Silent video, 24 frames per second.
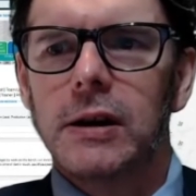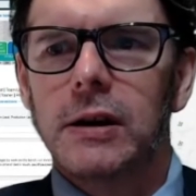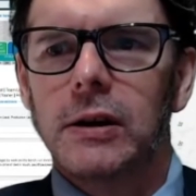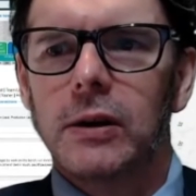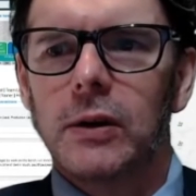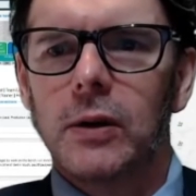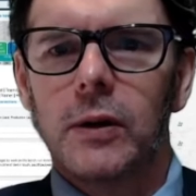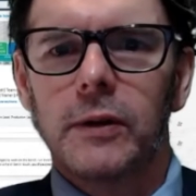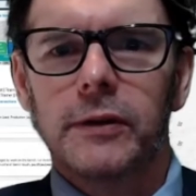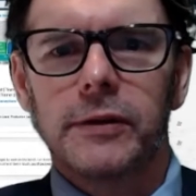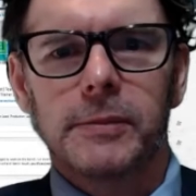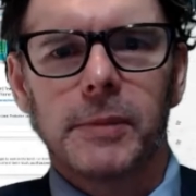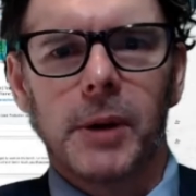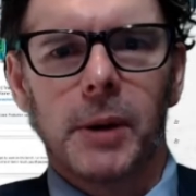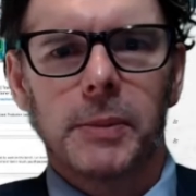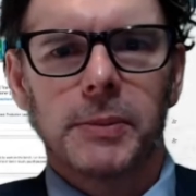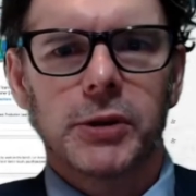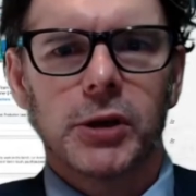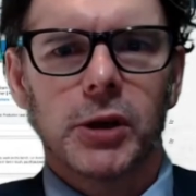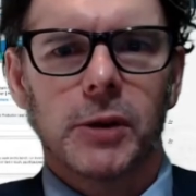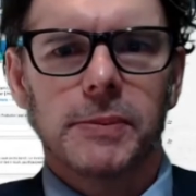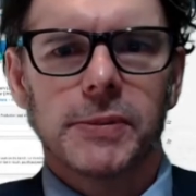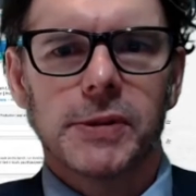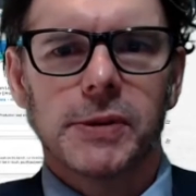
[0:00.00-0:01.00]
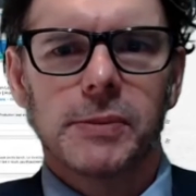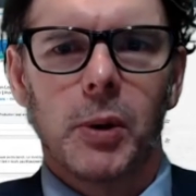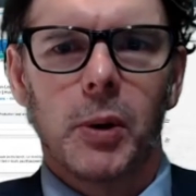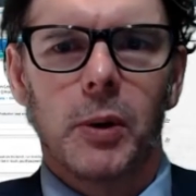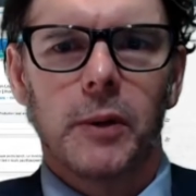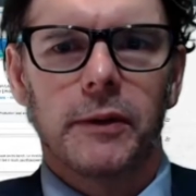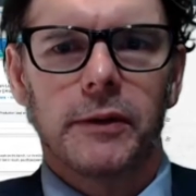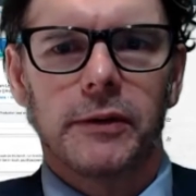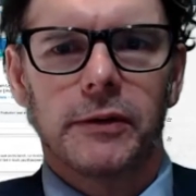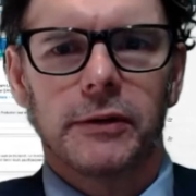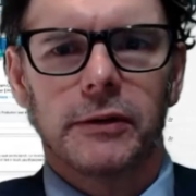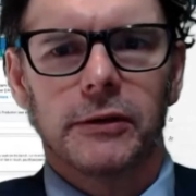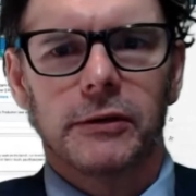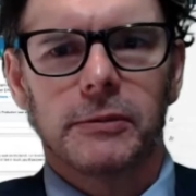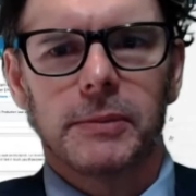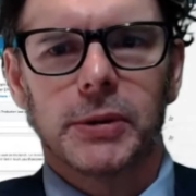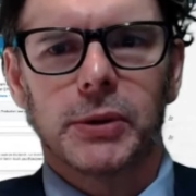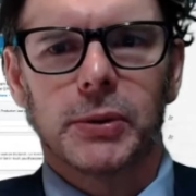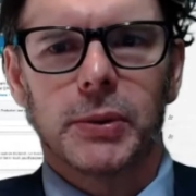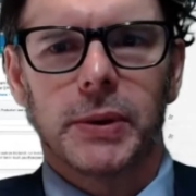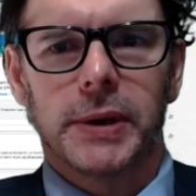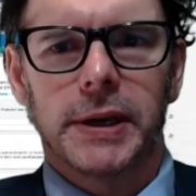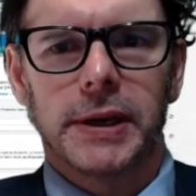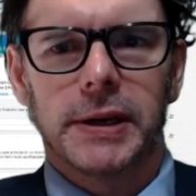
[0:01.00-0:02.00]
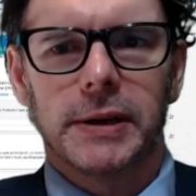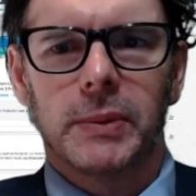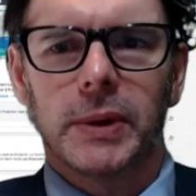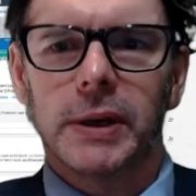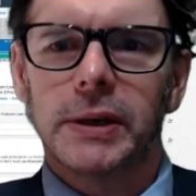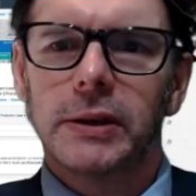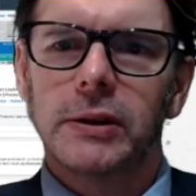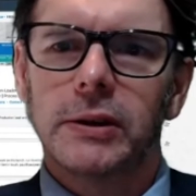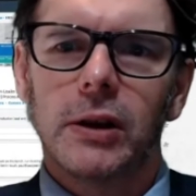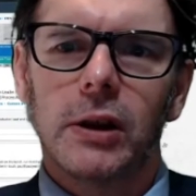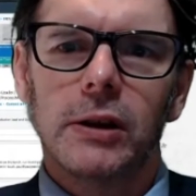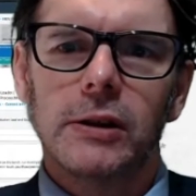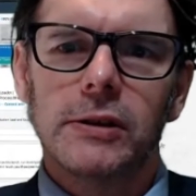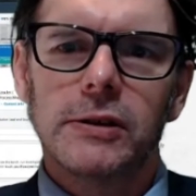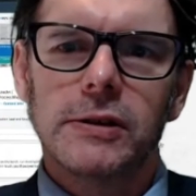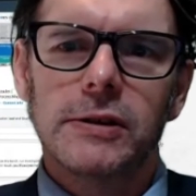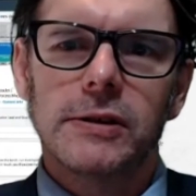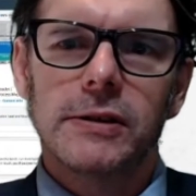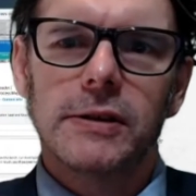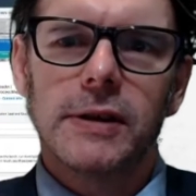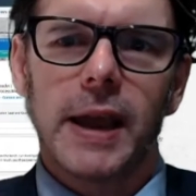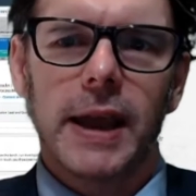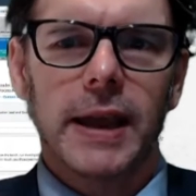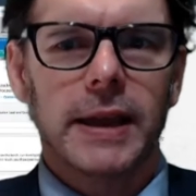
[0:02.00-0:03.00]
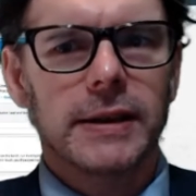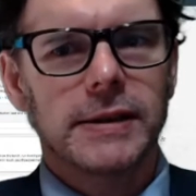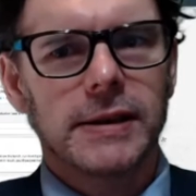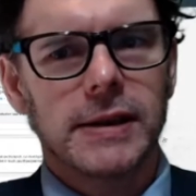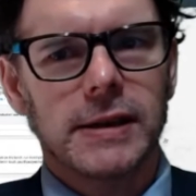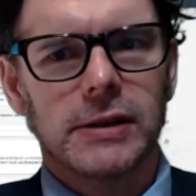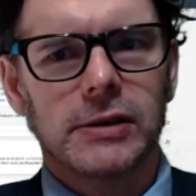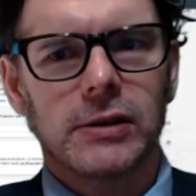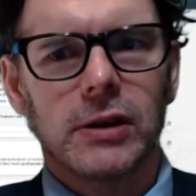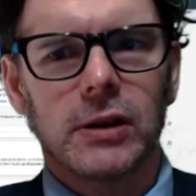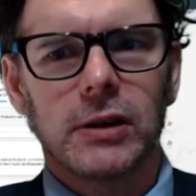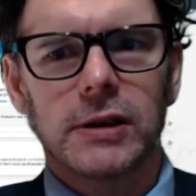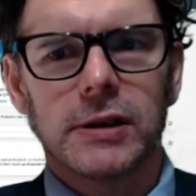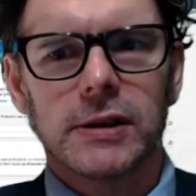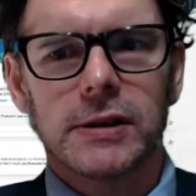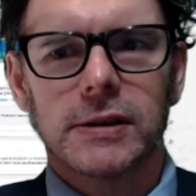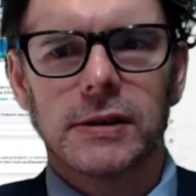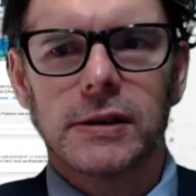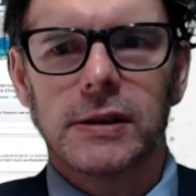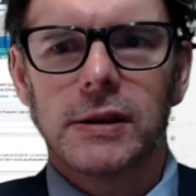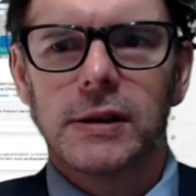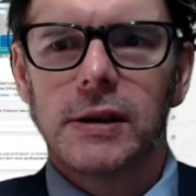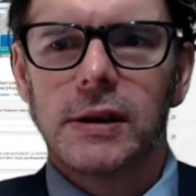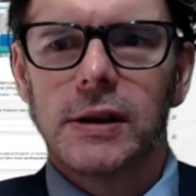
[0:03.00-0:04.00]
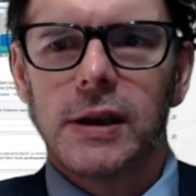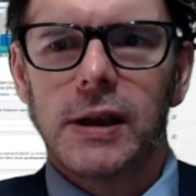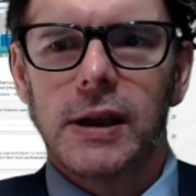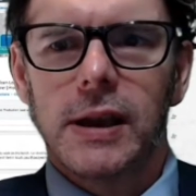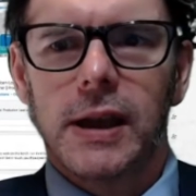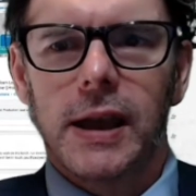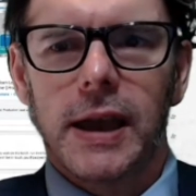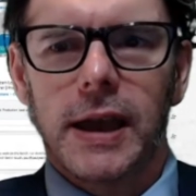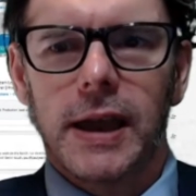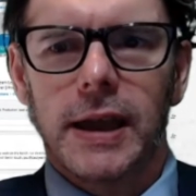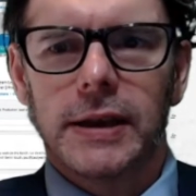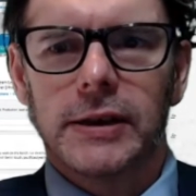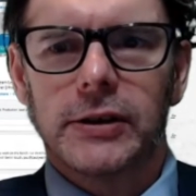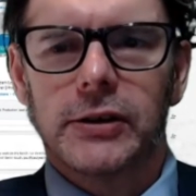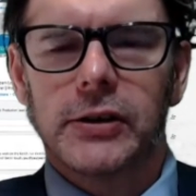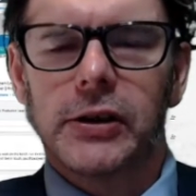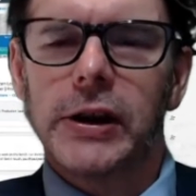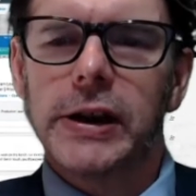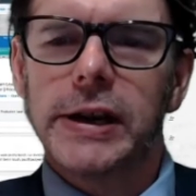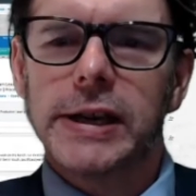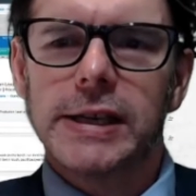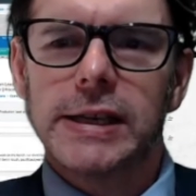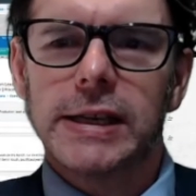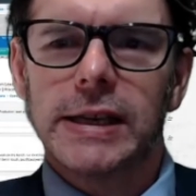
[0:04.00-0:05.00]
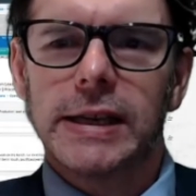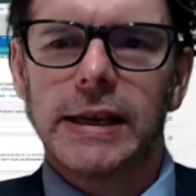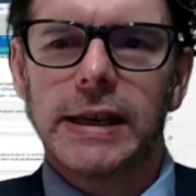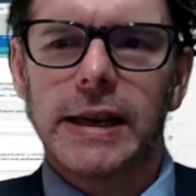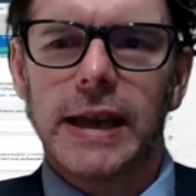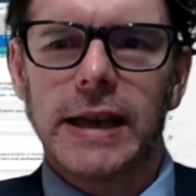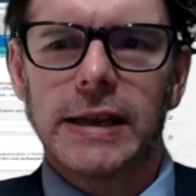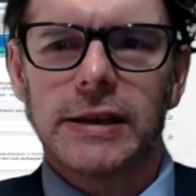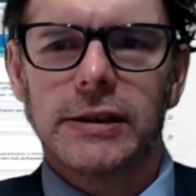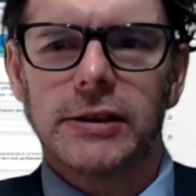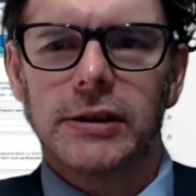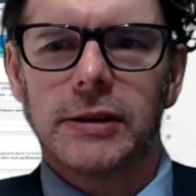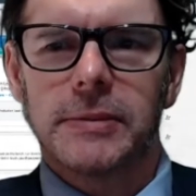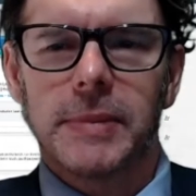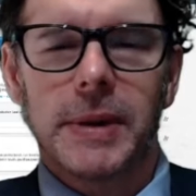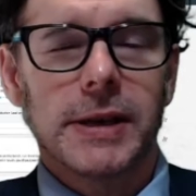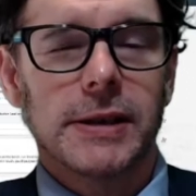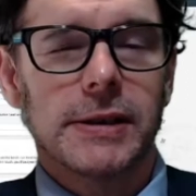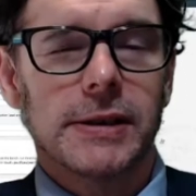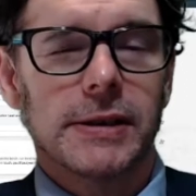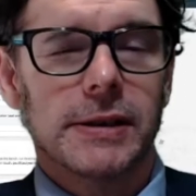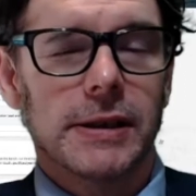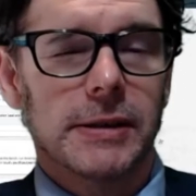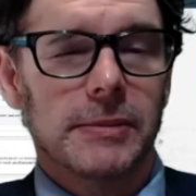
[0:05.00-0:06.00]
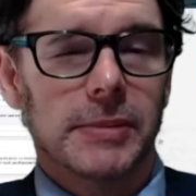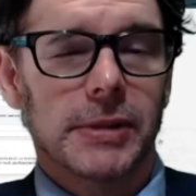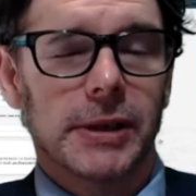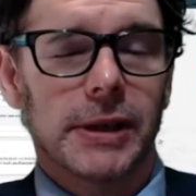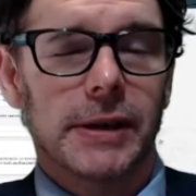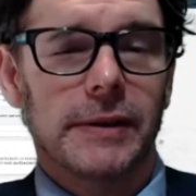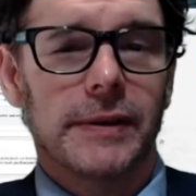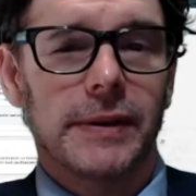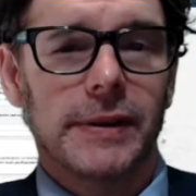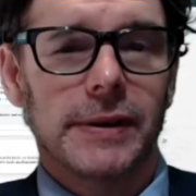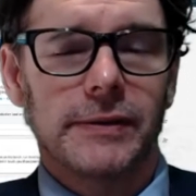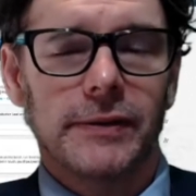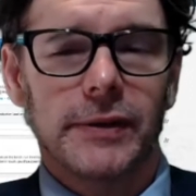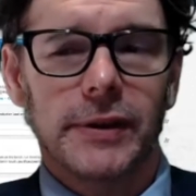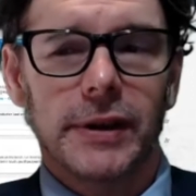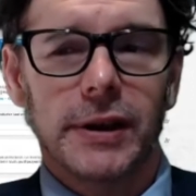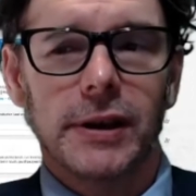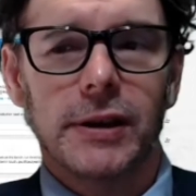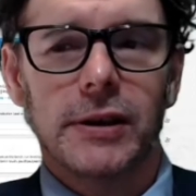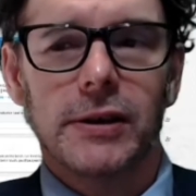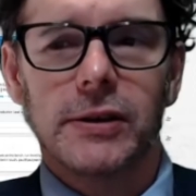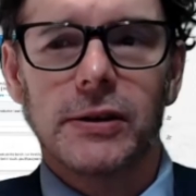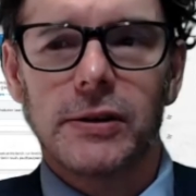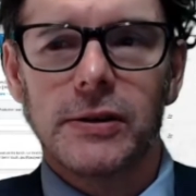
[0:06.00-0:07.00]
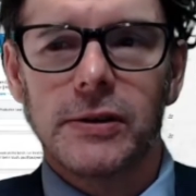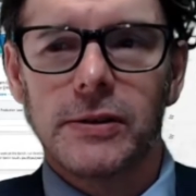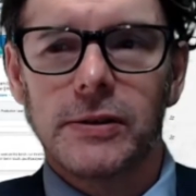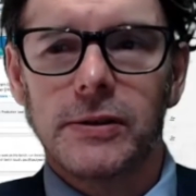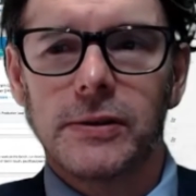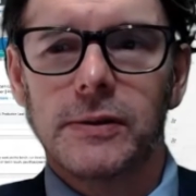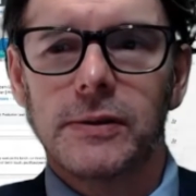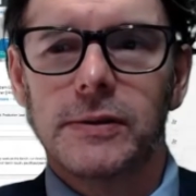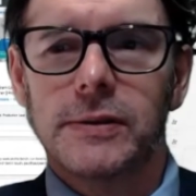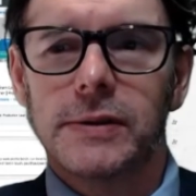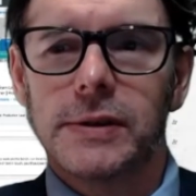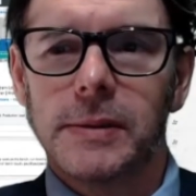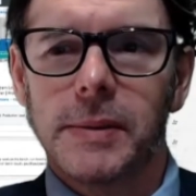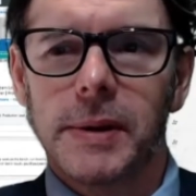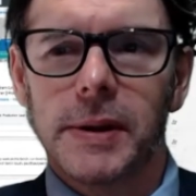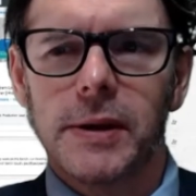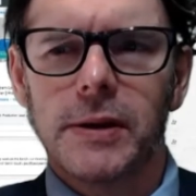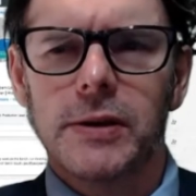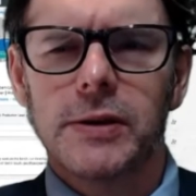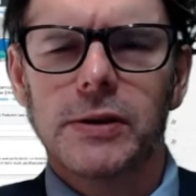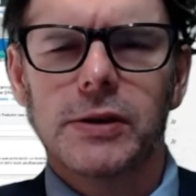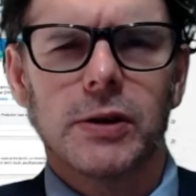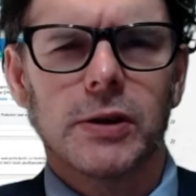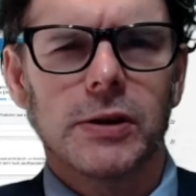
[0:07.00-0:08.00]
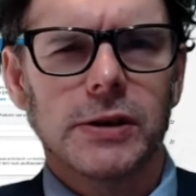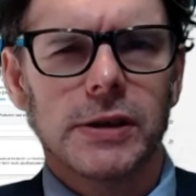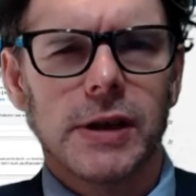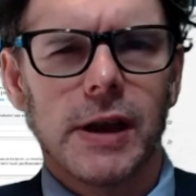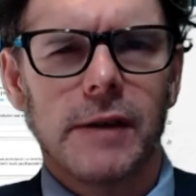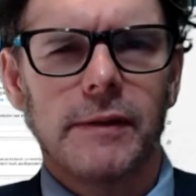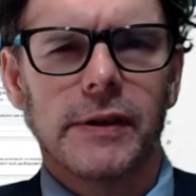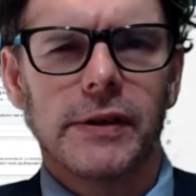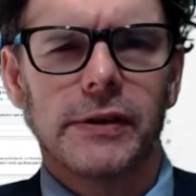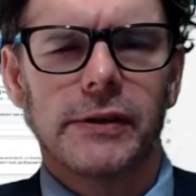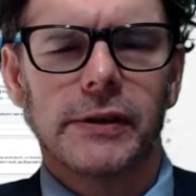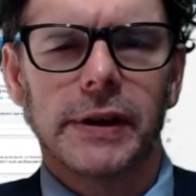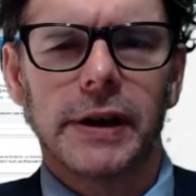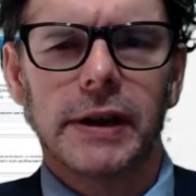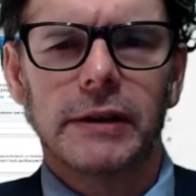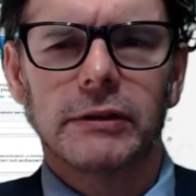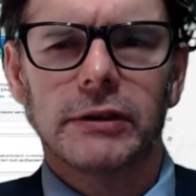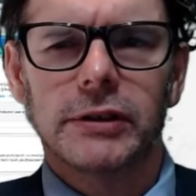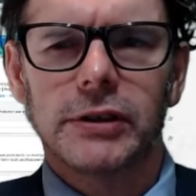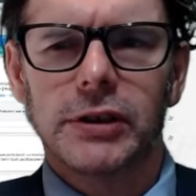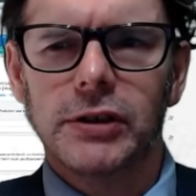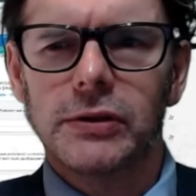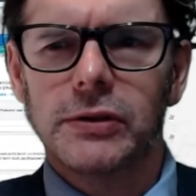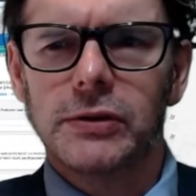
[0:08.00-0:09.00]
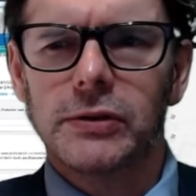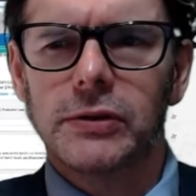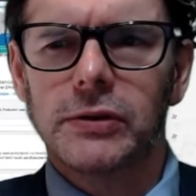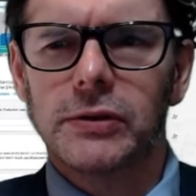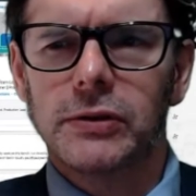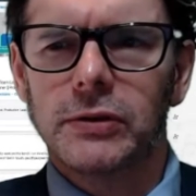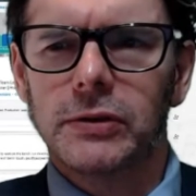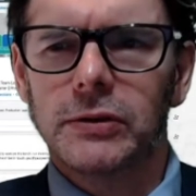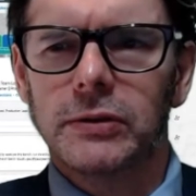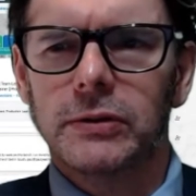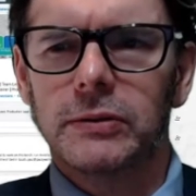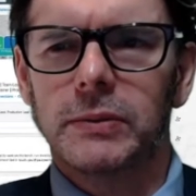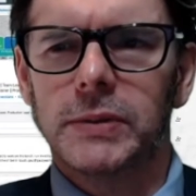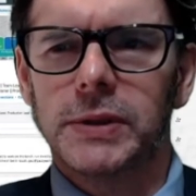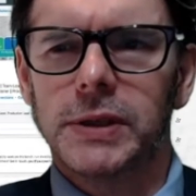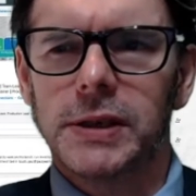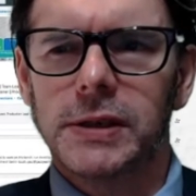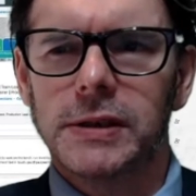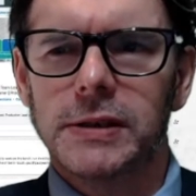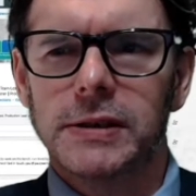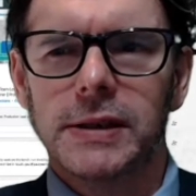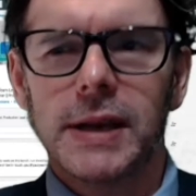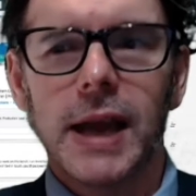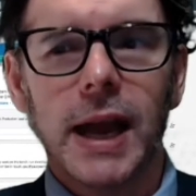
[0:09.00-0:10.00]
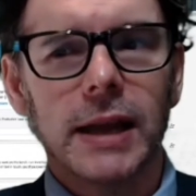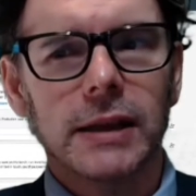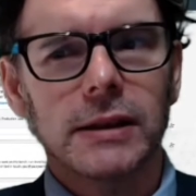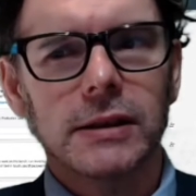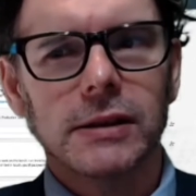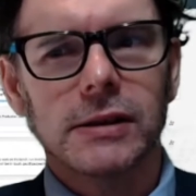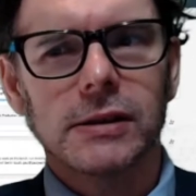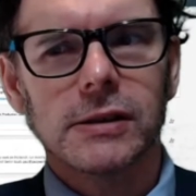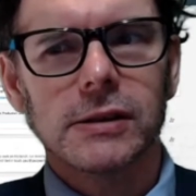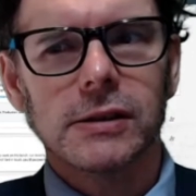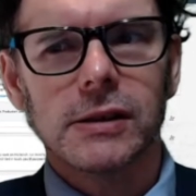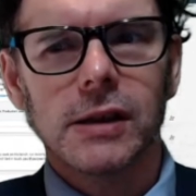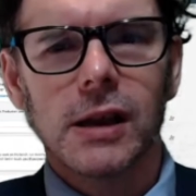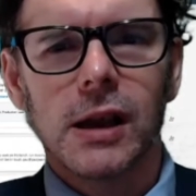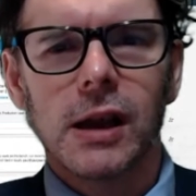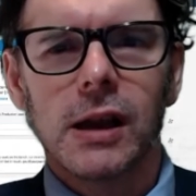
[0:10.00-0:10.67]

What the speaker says: all from Op Shop Sport, for between $1 and $6. And crazily, as I mentioned in the previous video, some of those cost over 300 new, which is nuts.